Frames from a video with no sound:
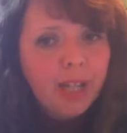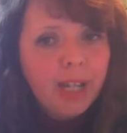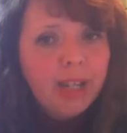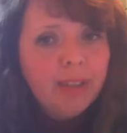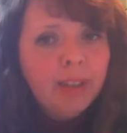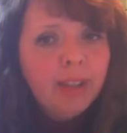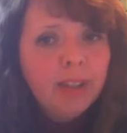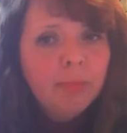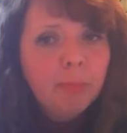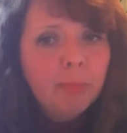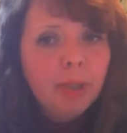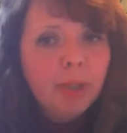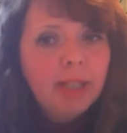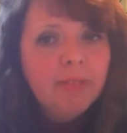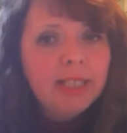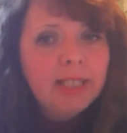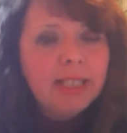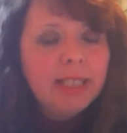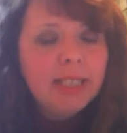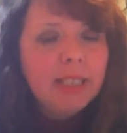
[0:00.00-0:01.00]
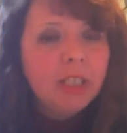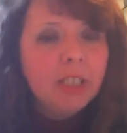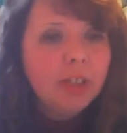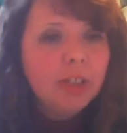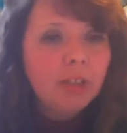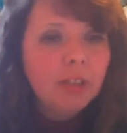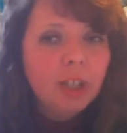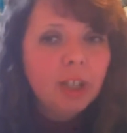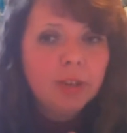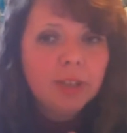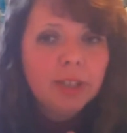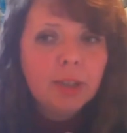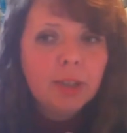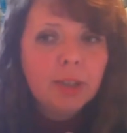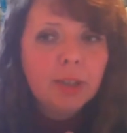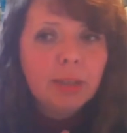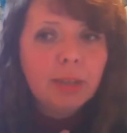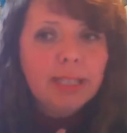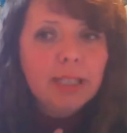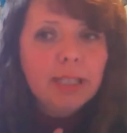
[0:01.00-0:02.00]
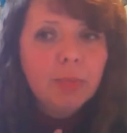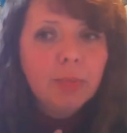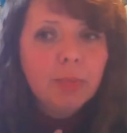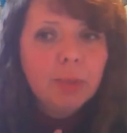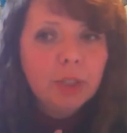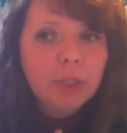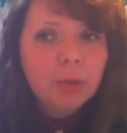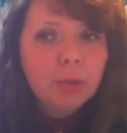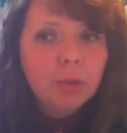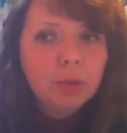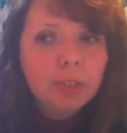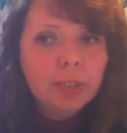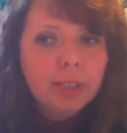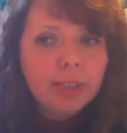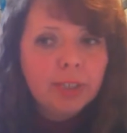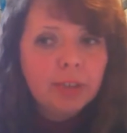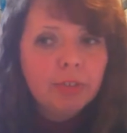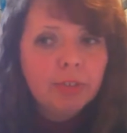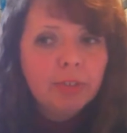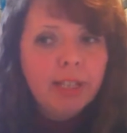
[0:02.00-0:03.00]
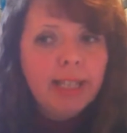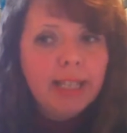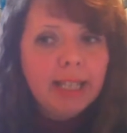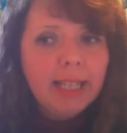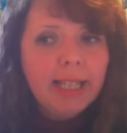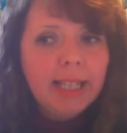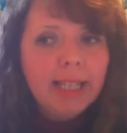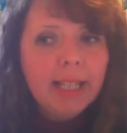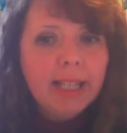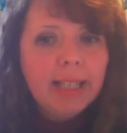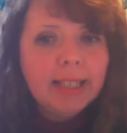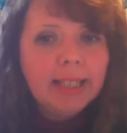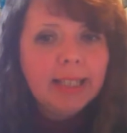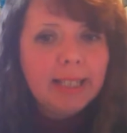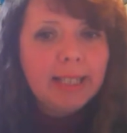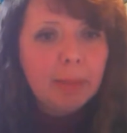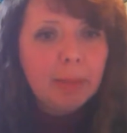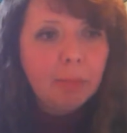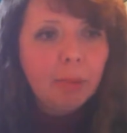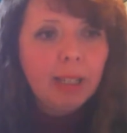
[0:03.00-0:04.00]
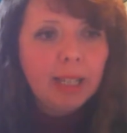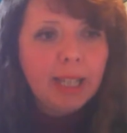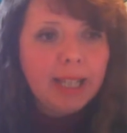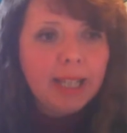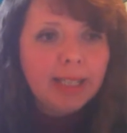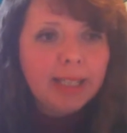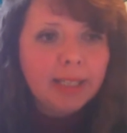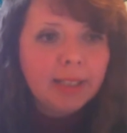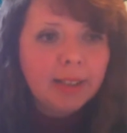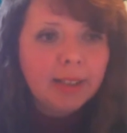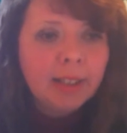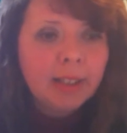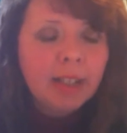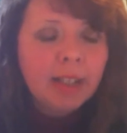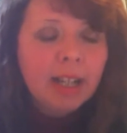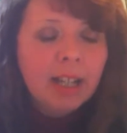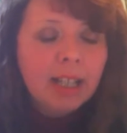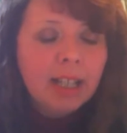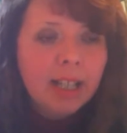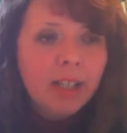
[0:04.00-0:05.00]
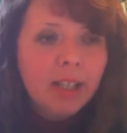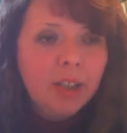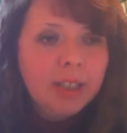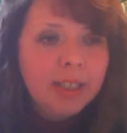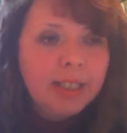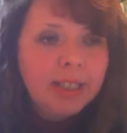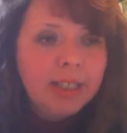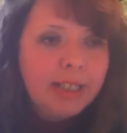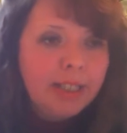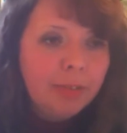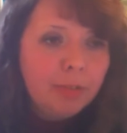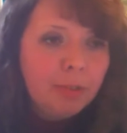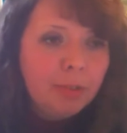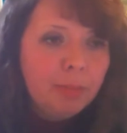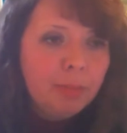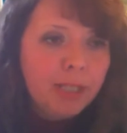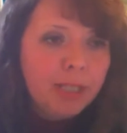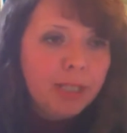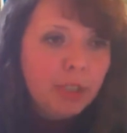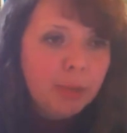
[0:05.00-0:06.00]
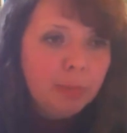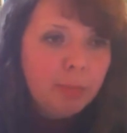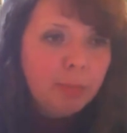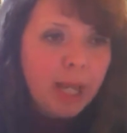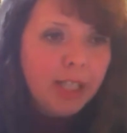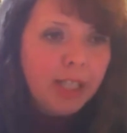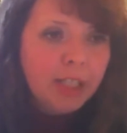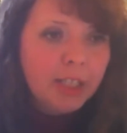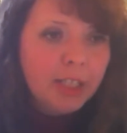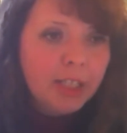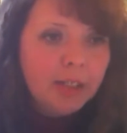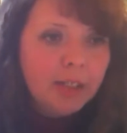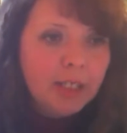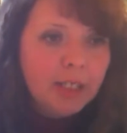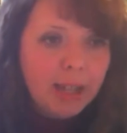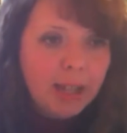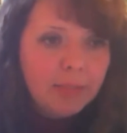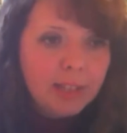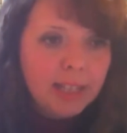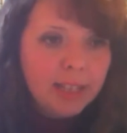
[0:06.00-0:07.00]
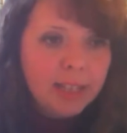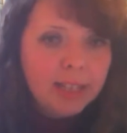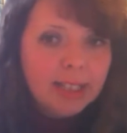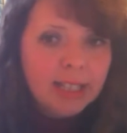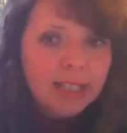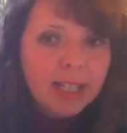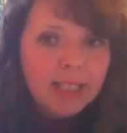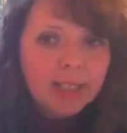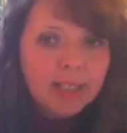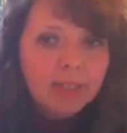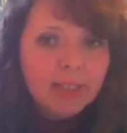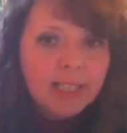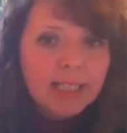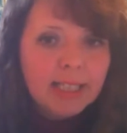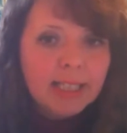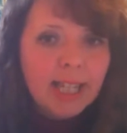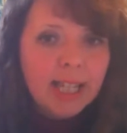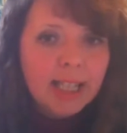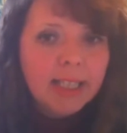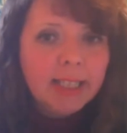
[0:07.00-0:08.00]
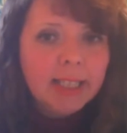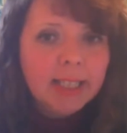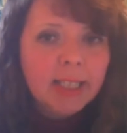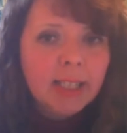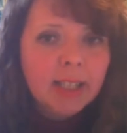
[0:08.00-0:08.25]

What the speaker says: In the previous edition of Close-Up, listening was taught discreetly in a separate lesson, like you can see from these 2 pages on the left-hand side of the slide.